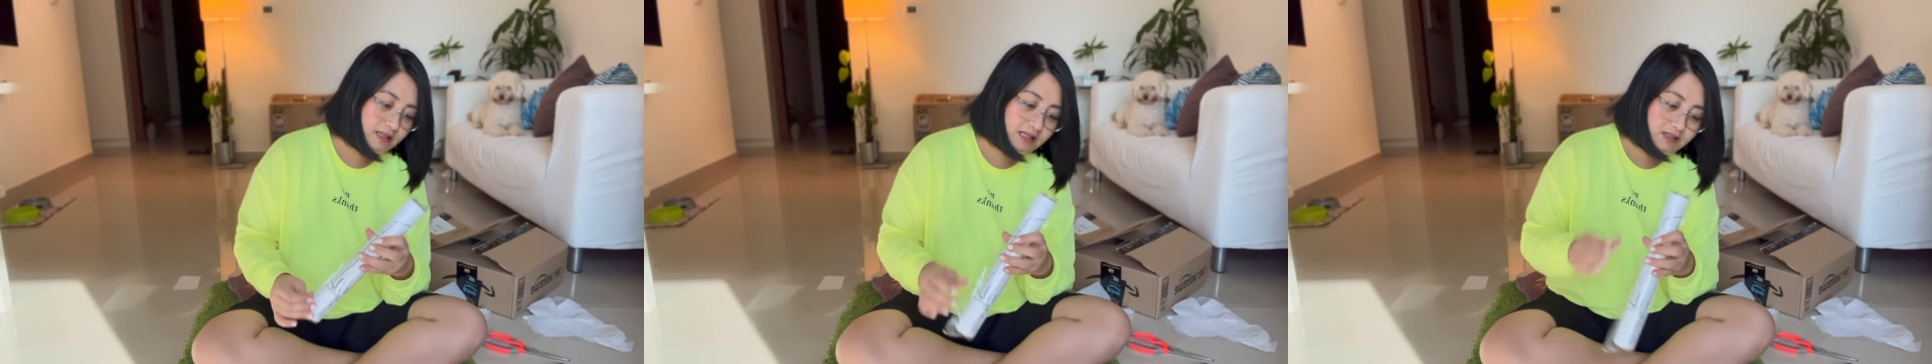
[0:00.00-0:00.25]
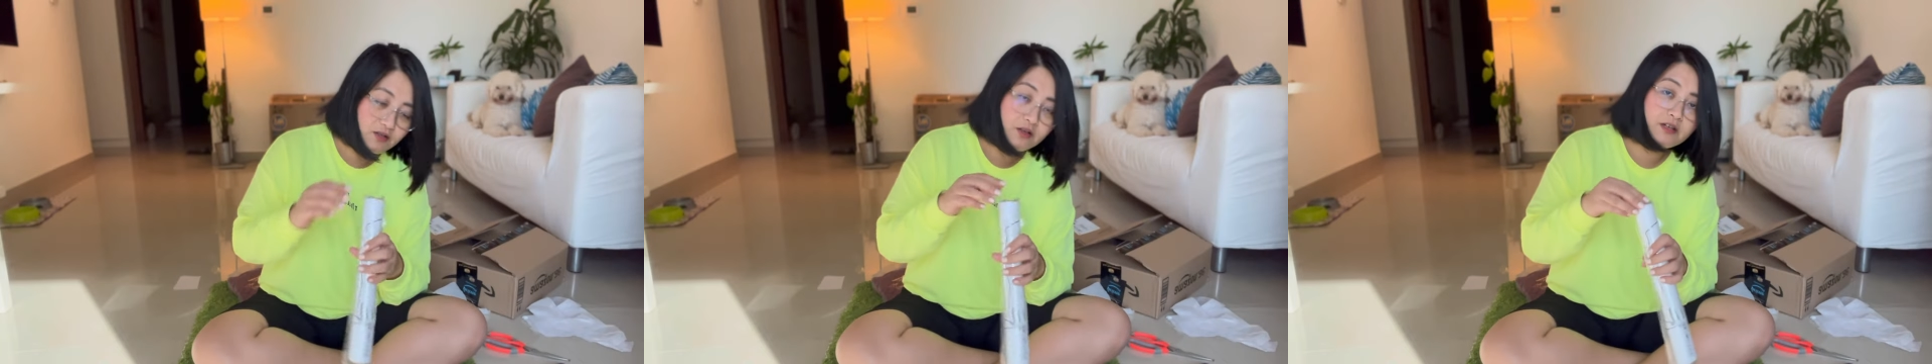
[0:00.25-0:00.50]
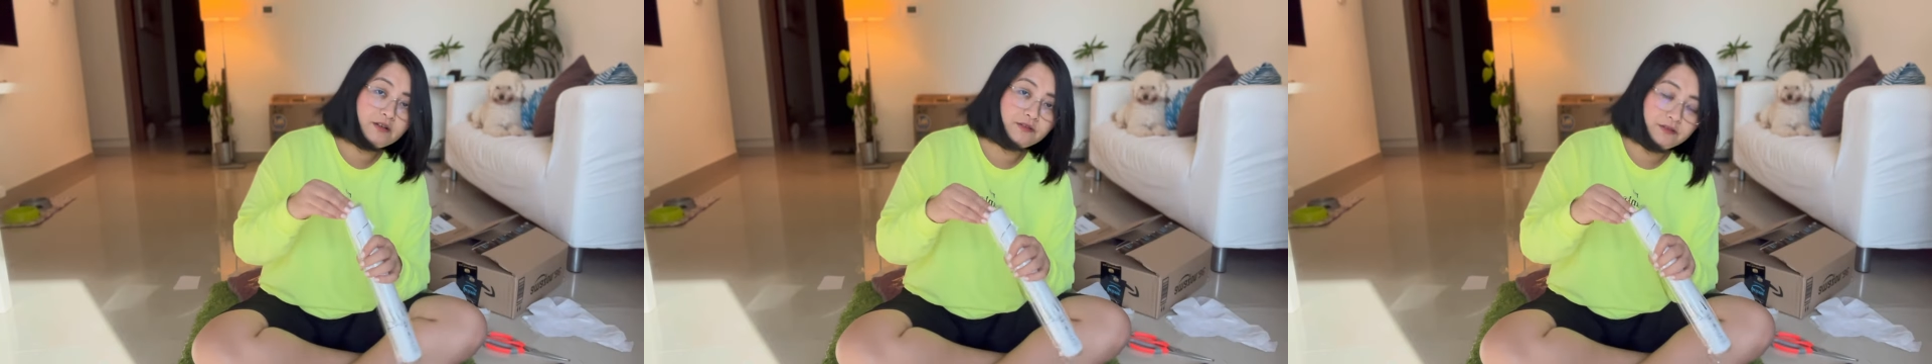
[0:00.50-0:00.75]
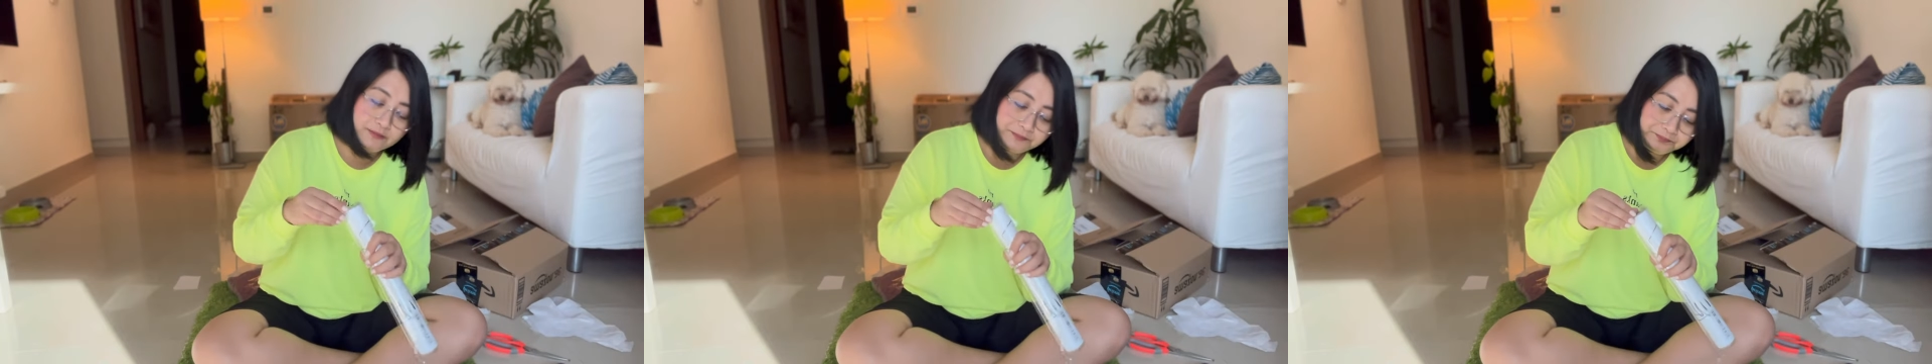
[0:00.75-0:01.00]
These are
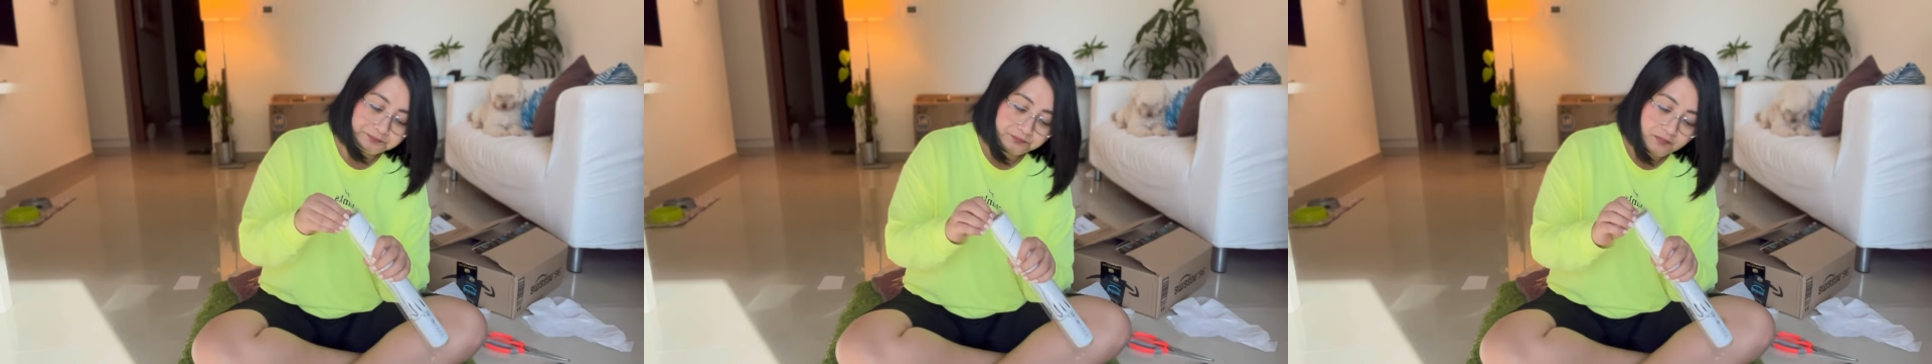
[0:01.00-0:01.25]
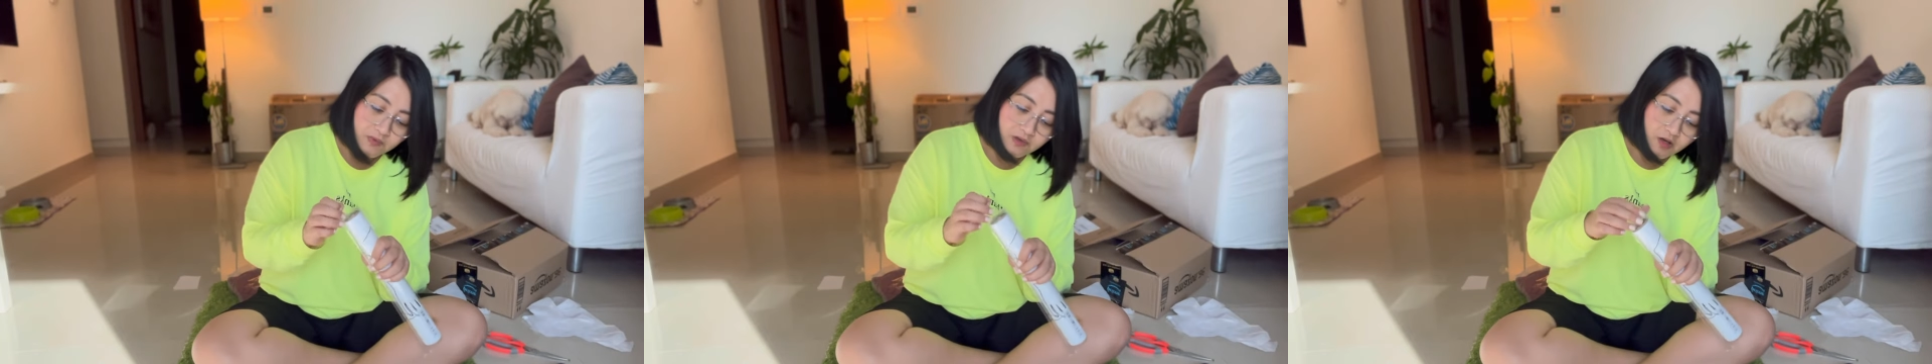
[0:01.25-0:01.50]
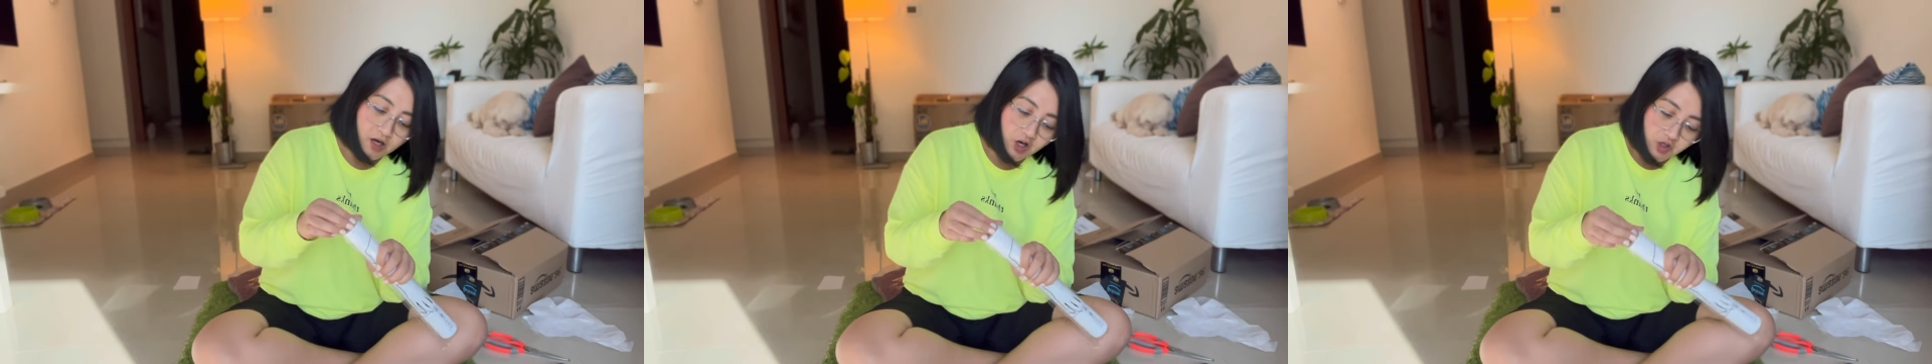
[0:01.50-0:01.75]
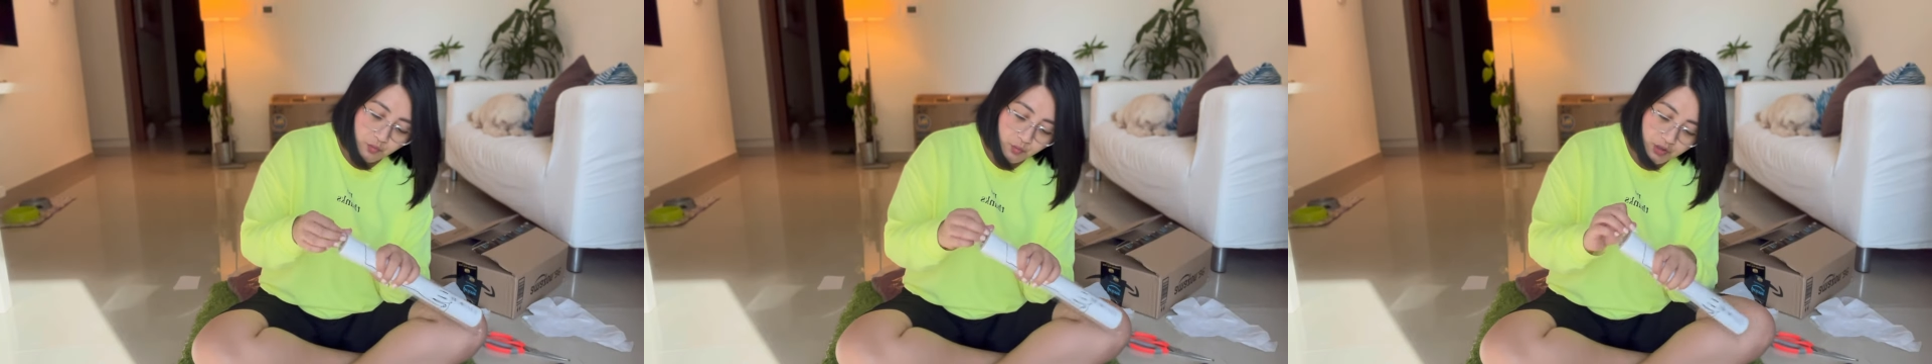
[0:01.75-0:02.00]

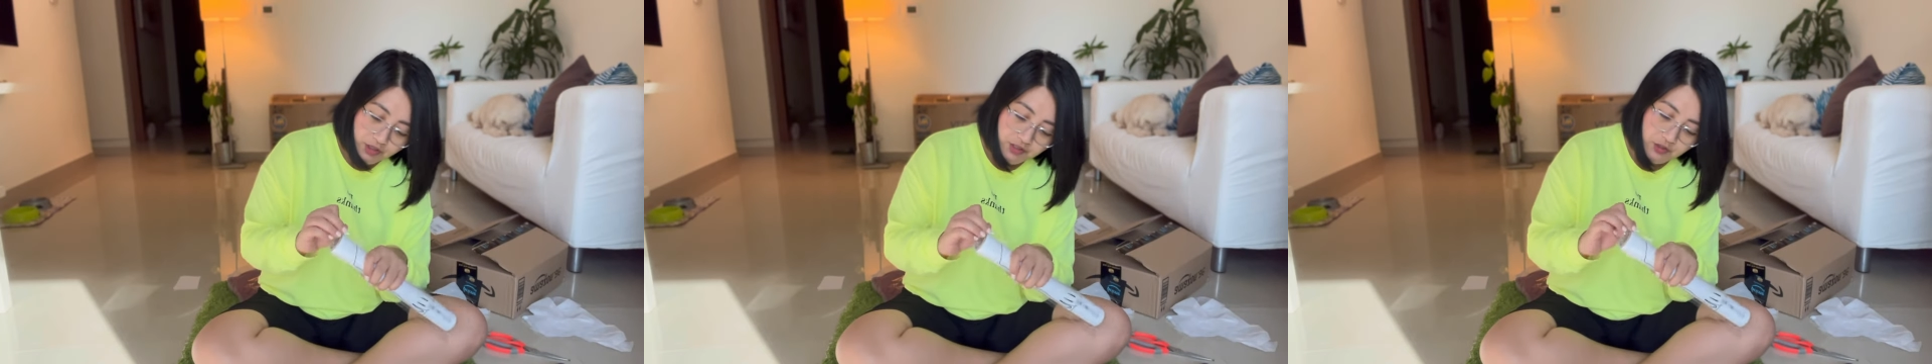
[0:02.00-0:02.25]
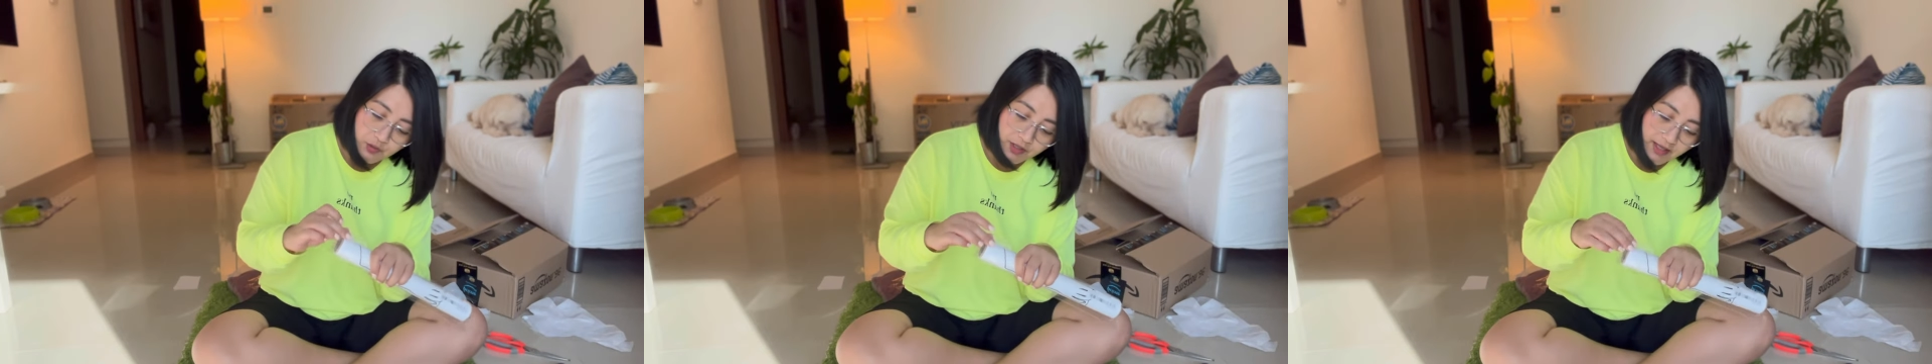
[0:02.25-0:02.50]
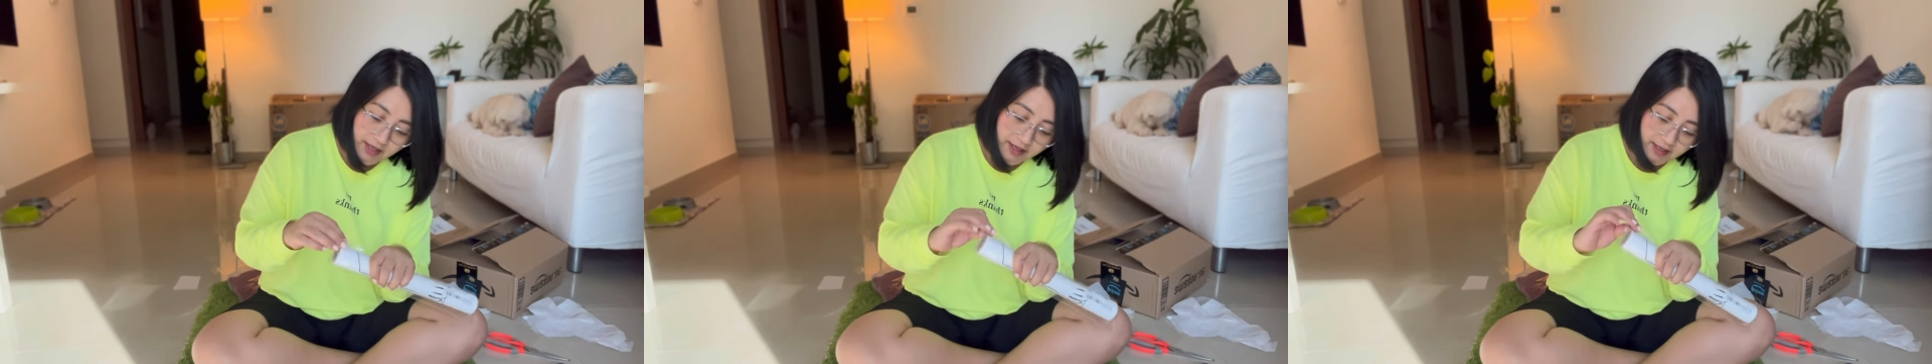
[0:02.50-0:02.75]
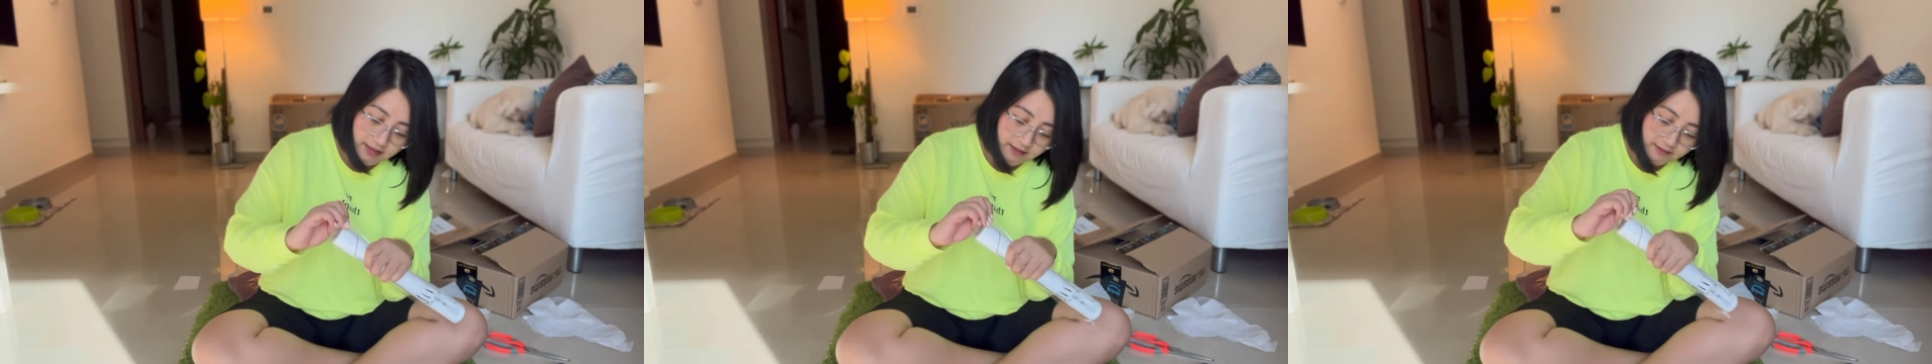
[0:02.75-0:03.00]
artworks to
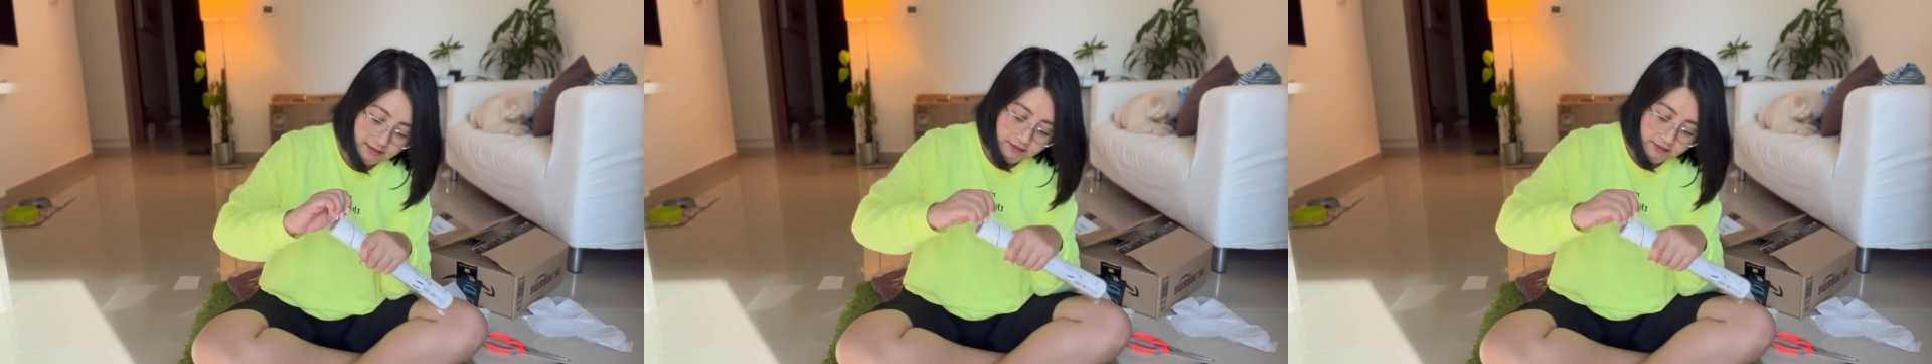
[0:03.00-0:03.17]
hang.